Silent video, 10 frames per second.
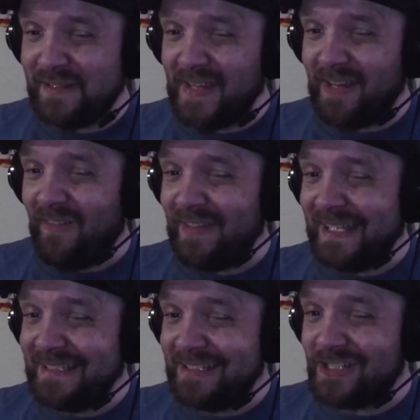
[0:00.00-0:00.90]
I think all
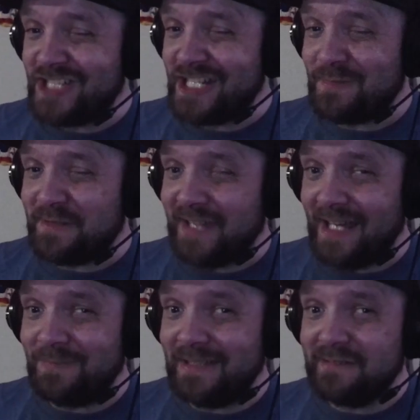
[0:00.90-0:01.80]
had interchangeable
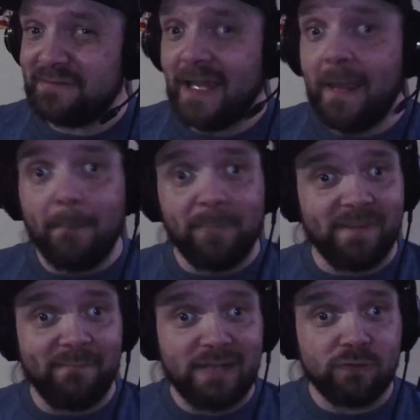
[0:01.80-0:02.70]
side plates, but the
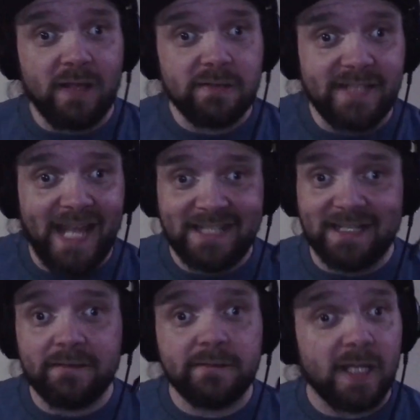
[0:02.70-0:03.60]
main roster tag
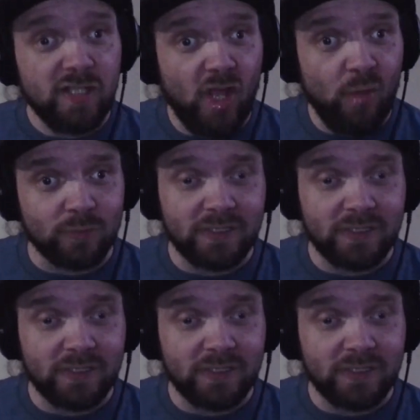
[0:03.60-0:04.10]
titles don't.